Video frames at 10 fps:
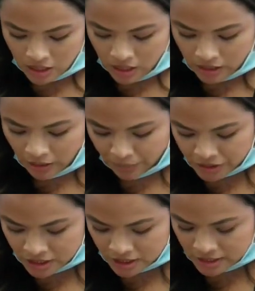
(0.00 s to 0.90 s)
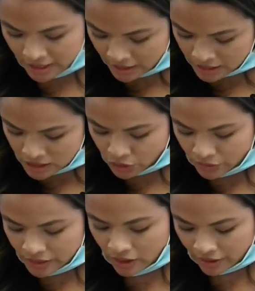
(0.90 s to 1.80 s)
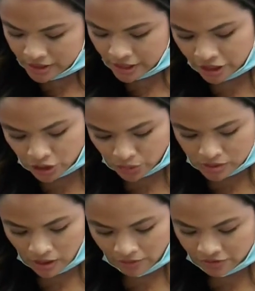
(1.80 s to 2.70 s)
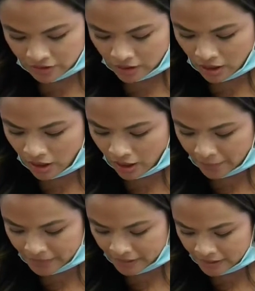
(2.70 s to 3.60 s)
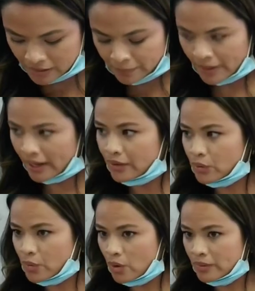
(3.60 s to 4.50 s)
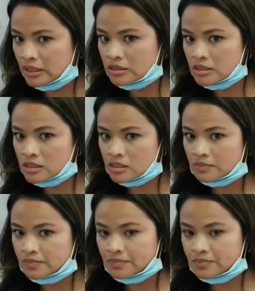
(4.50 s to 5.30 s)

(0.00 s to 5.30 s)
Number 6, Greek architecture was often copied by the Romans.